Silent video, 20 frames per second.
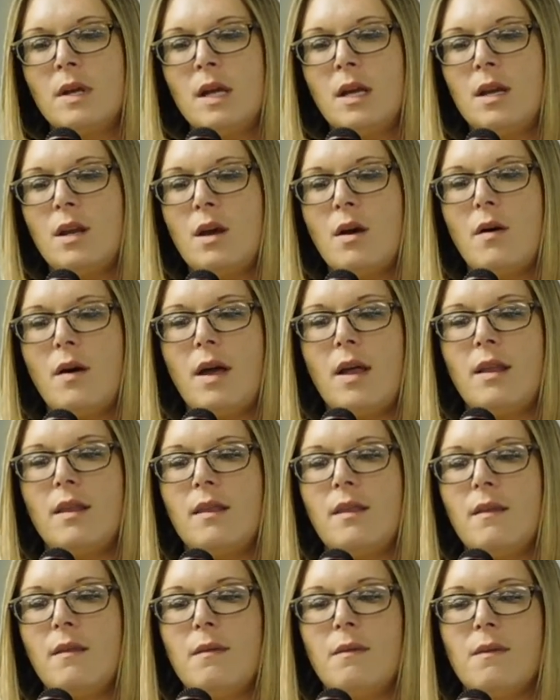You know, and
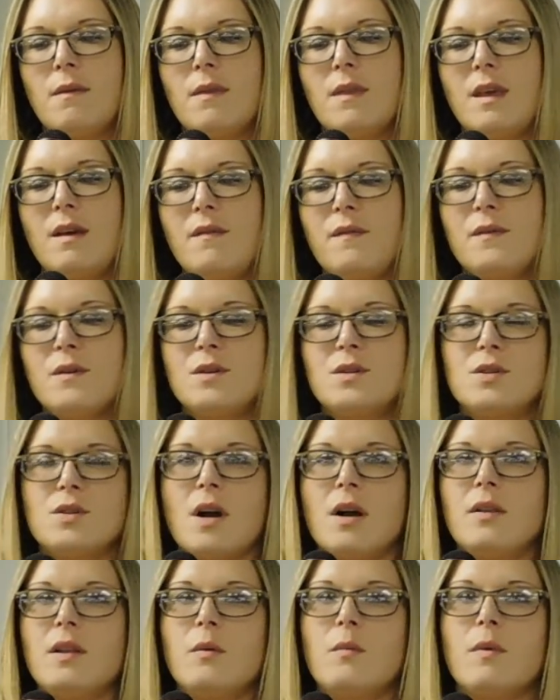if they're
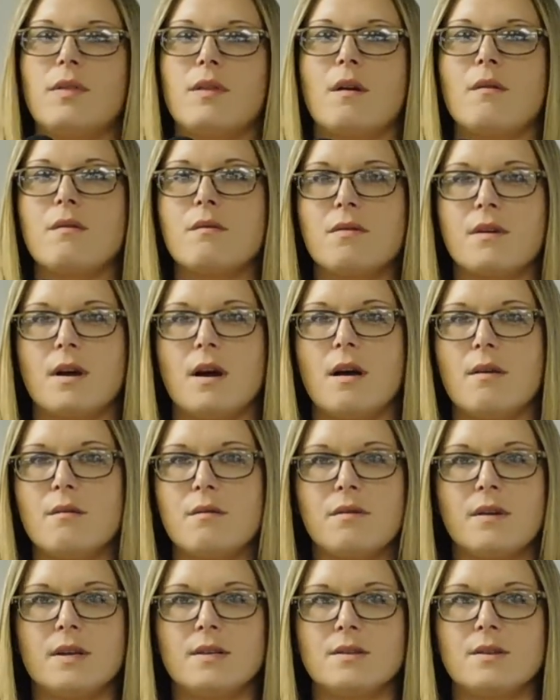struggling with other
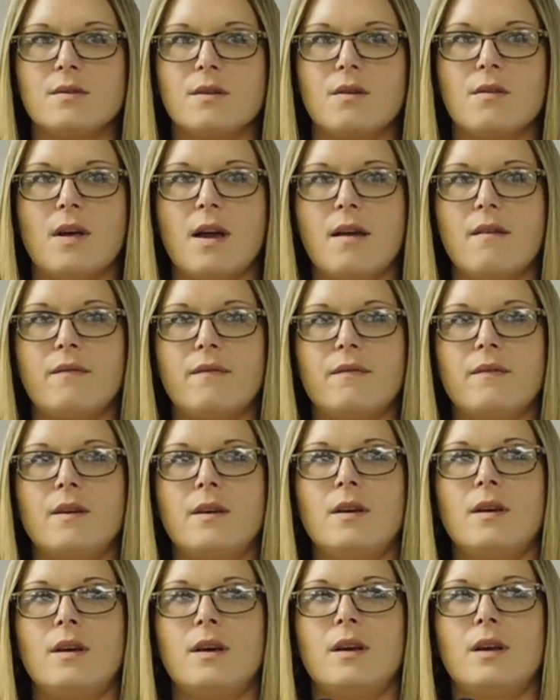things in their life,
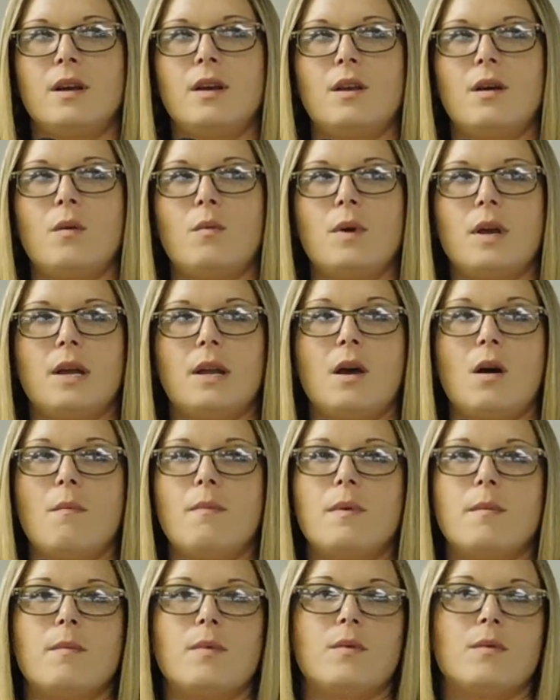you know, we can help
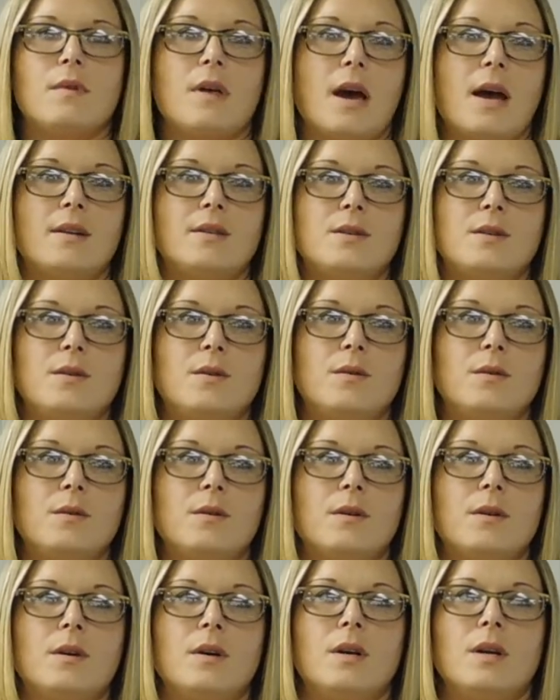them through that too.
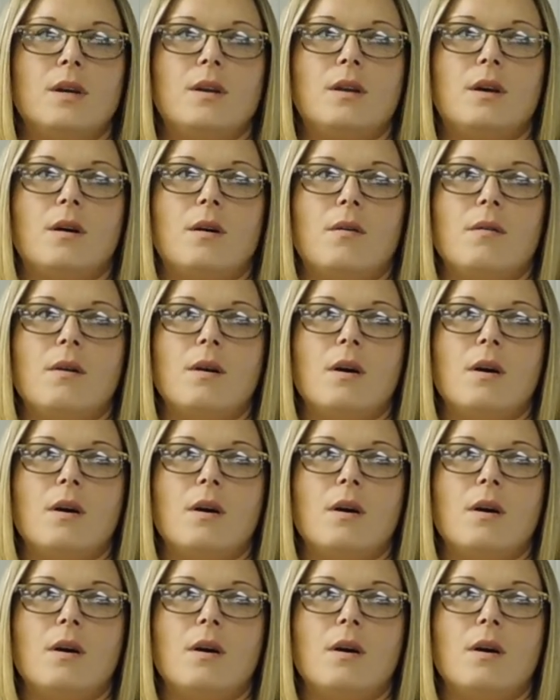You know,